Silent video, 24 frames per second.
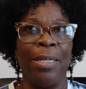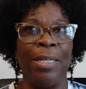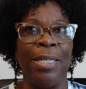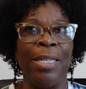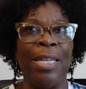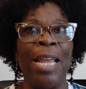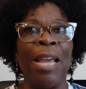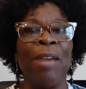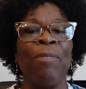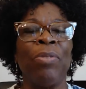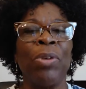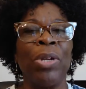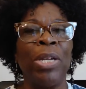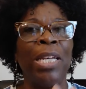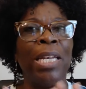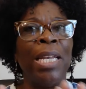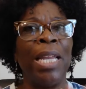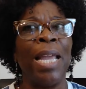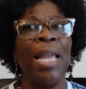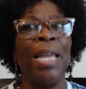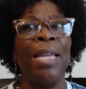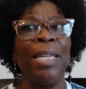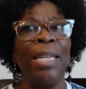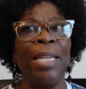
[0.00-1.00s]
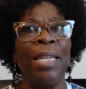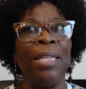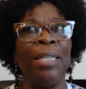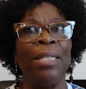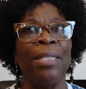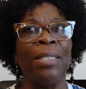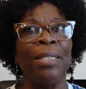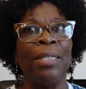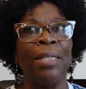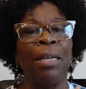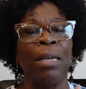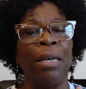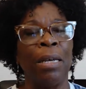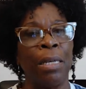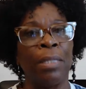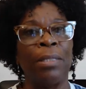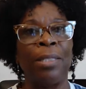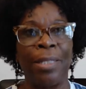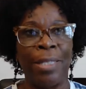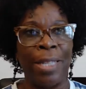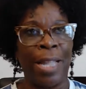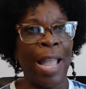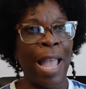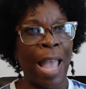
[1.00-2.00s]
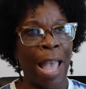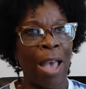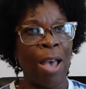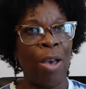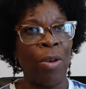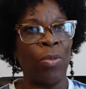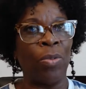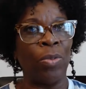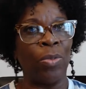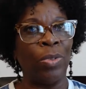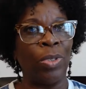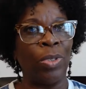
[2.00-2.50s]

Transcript: never letting us down.